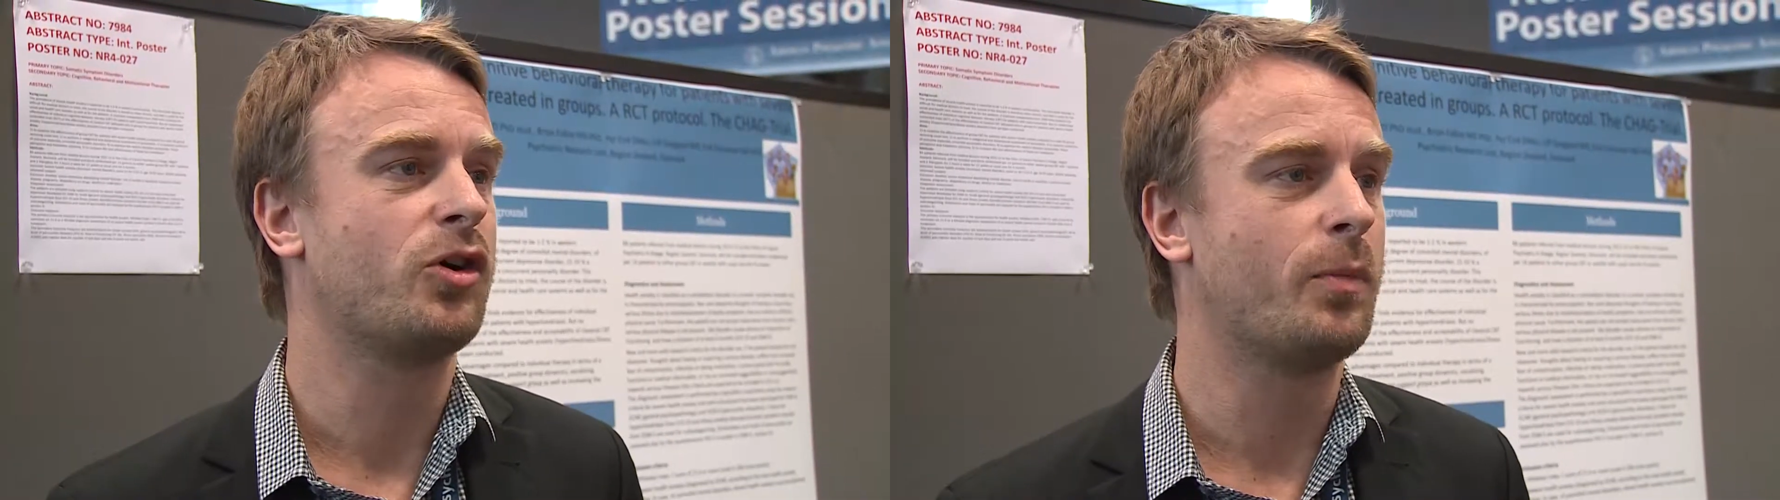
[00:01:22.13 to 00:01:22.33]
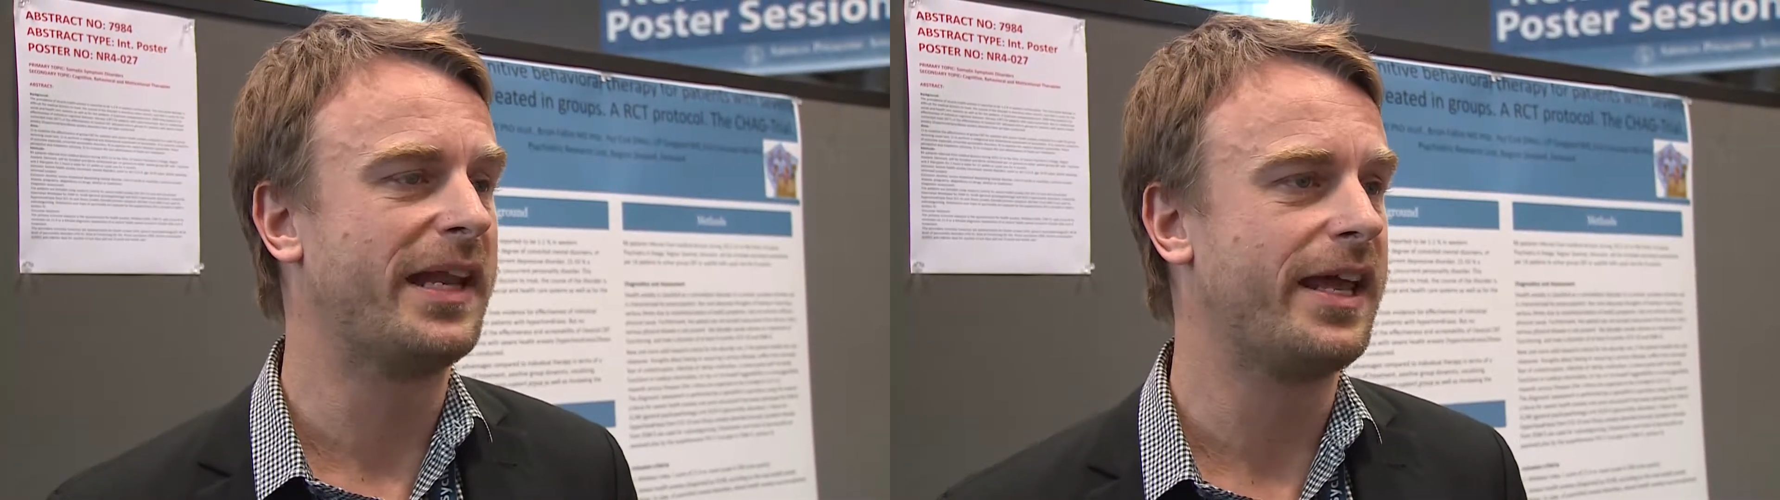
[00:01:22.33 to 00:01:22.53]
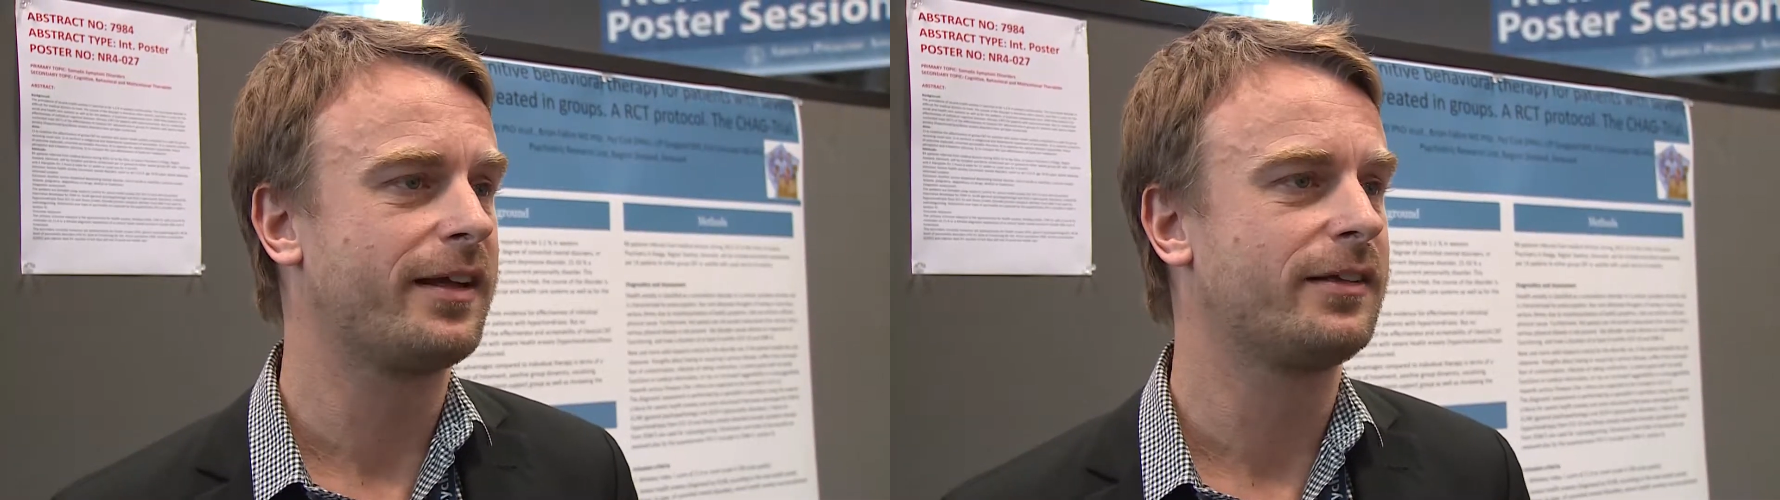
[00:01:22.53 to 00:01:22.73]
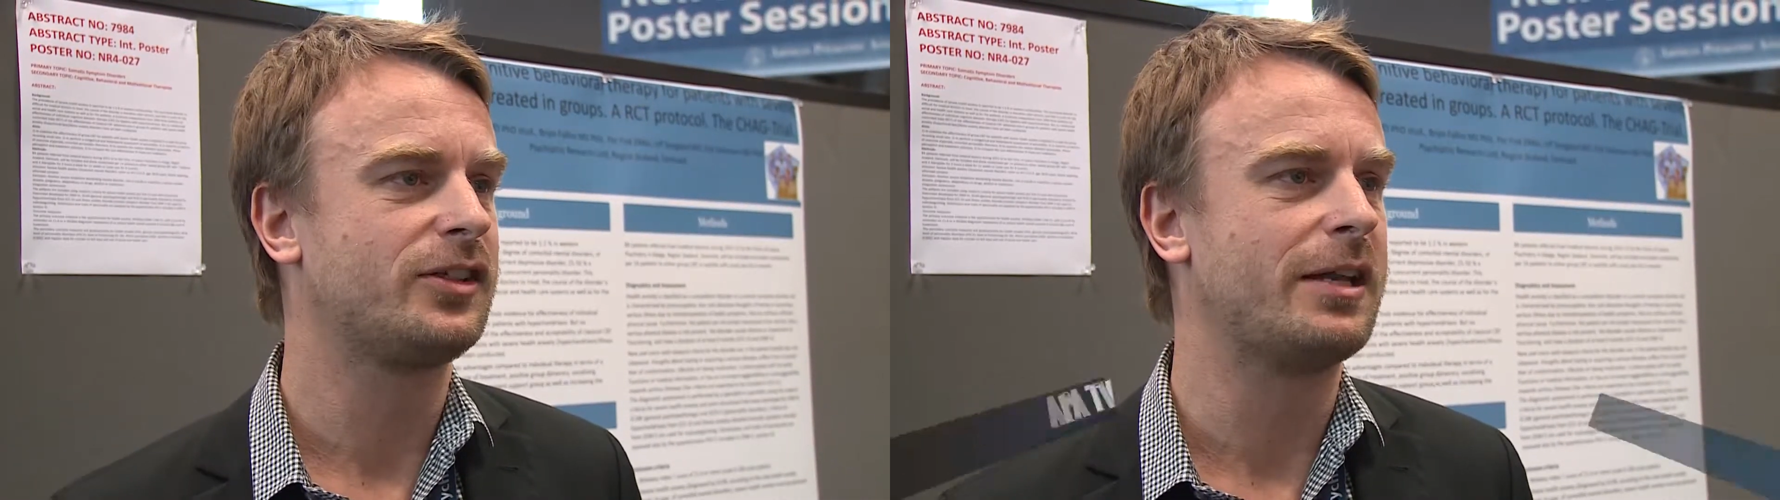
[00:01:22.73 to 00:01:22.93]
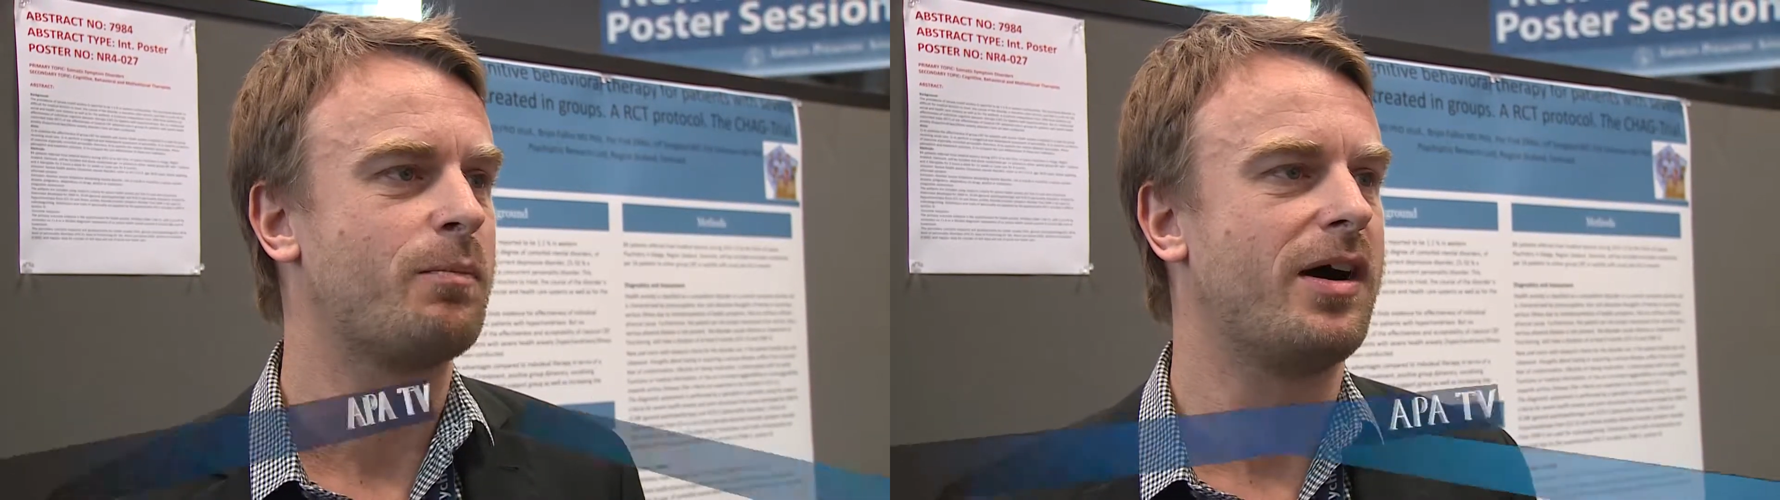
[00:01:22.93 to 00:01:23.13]
Copenhagen,
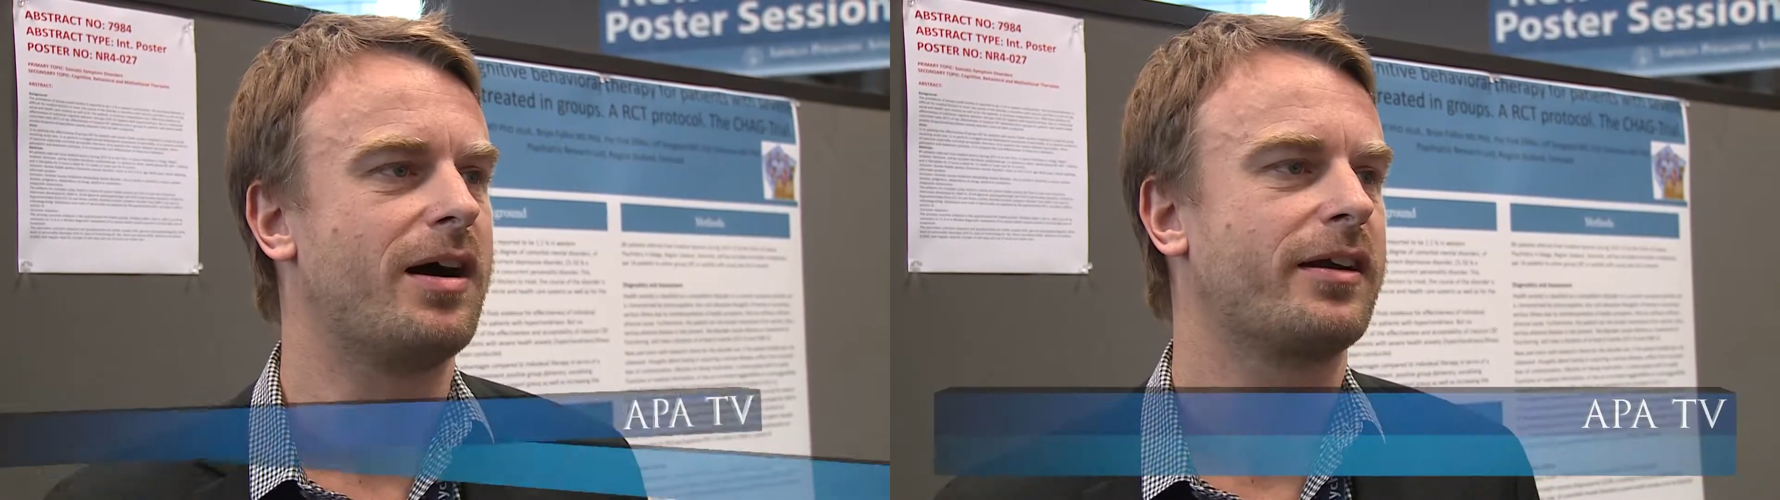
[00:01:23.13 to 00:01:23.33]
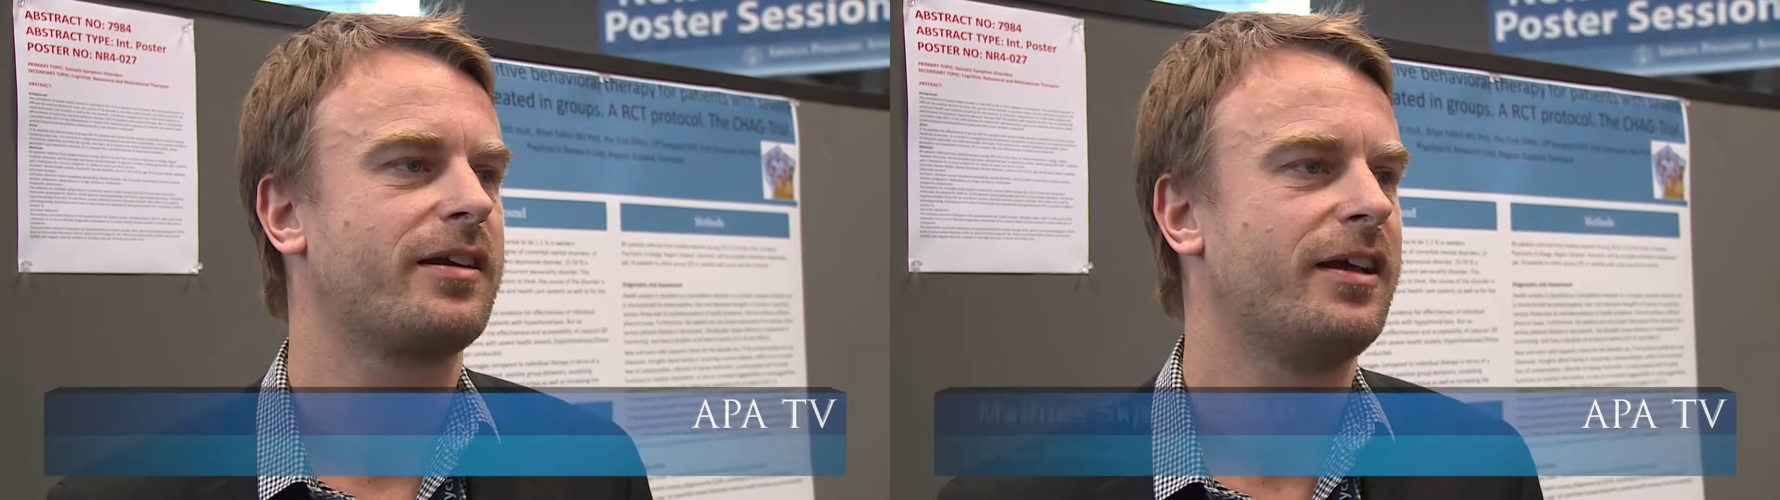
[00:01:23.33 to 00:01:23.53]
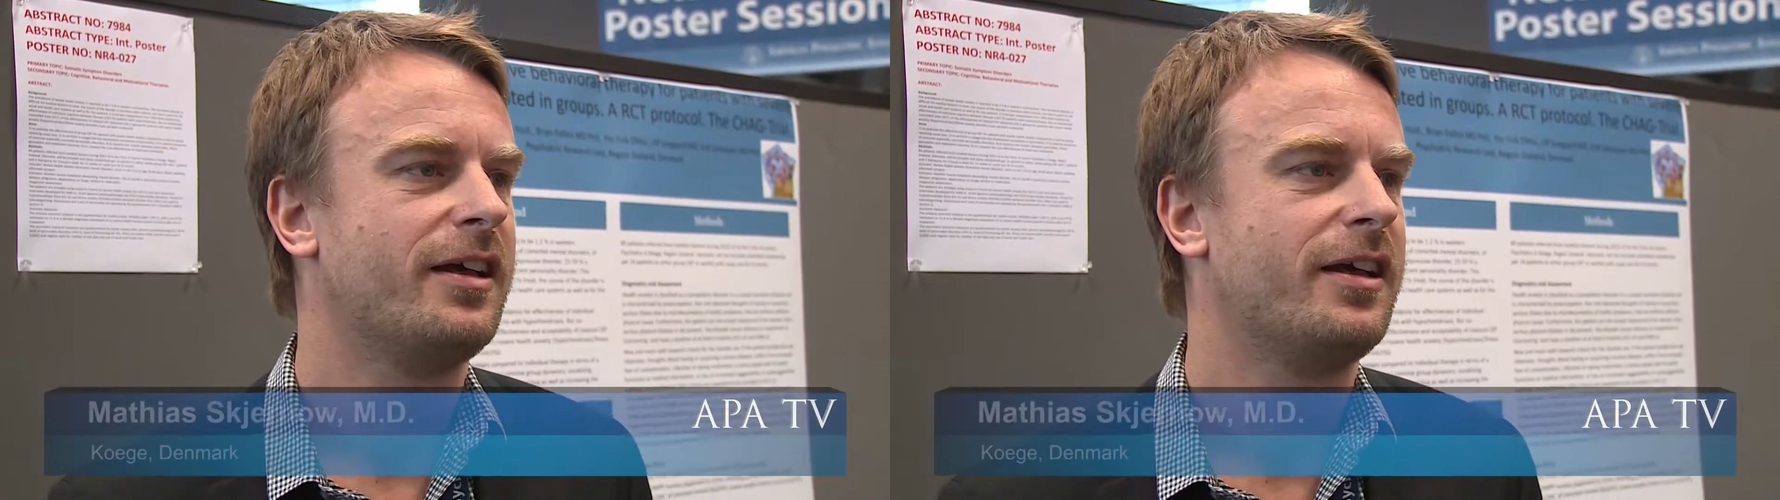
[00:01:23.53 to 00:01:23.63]
Denmark.